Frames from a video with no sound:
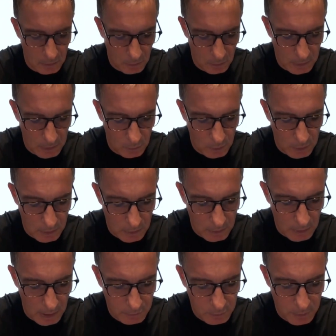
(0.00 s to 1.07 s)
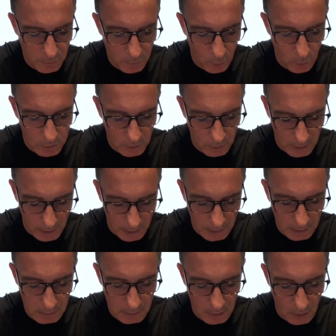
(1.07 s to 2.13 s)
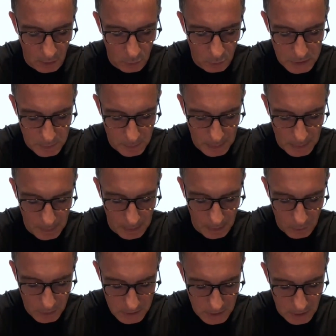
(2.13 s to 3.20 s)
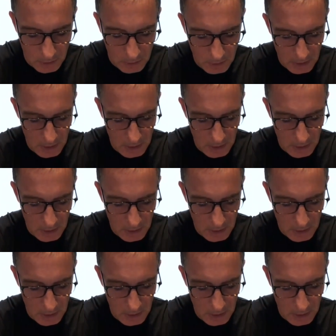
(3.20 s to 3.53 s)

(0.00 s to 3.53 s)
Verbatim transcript: we, we you have to be forward looking. It can't always be about risk. So